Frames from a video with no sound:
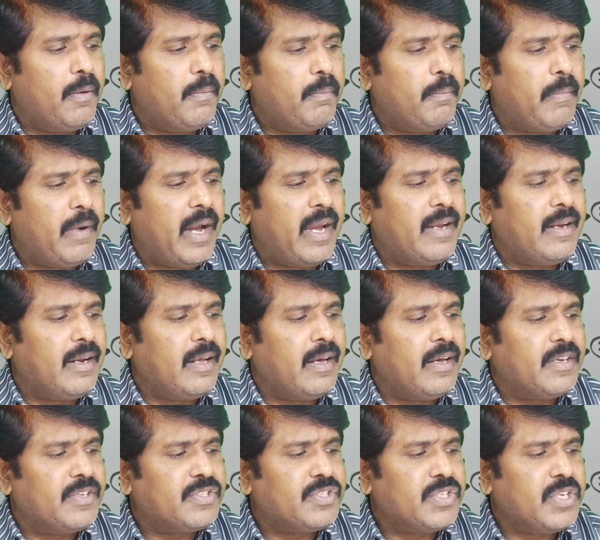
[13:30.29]

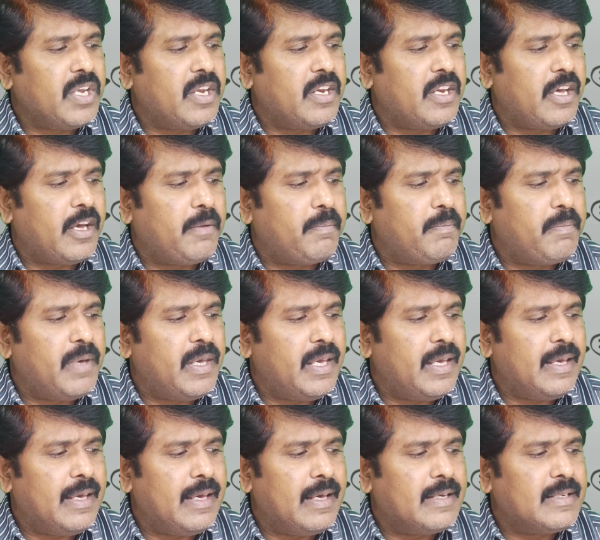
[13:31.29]
minus theta
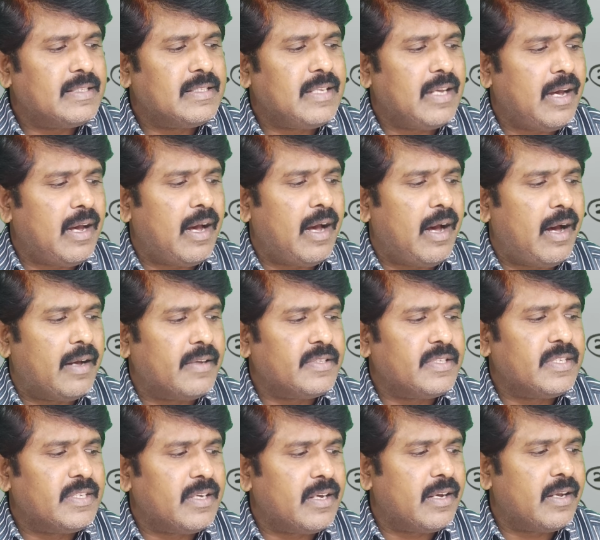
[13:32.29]
b is the
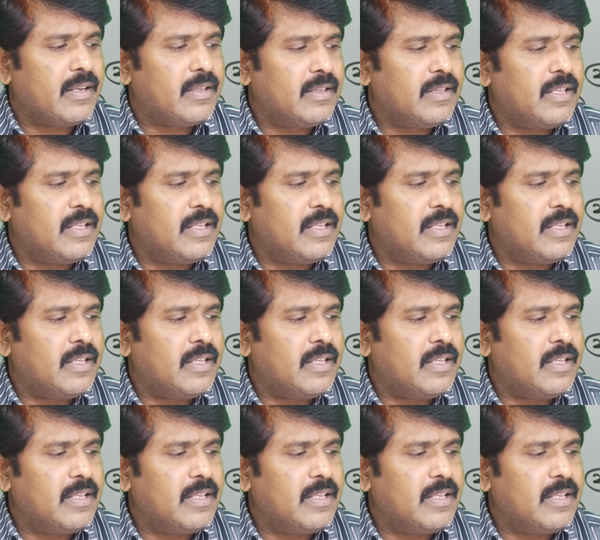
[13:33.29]
answer.